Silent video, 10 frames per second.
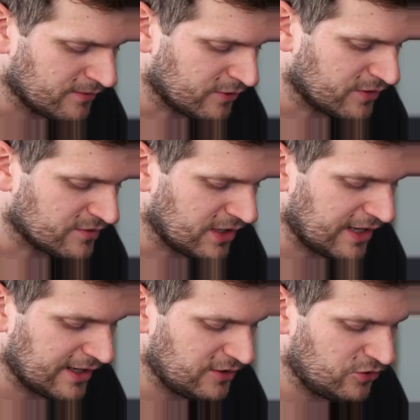So here's the
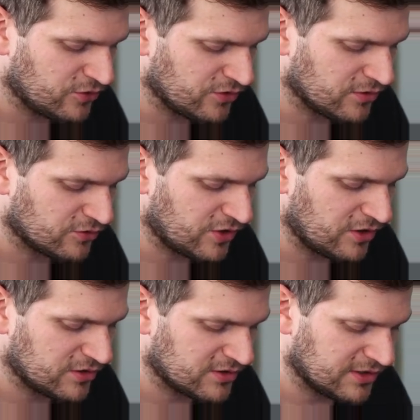line, neutral, ground,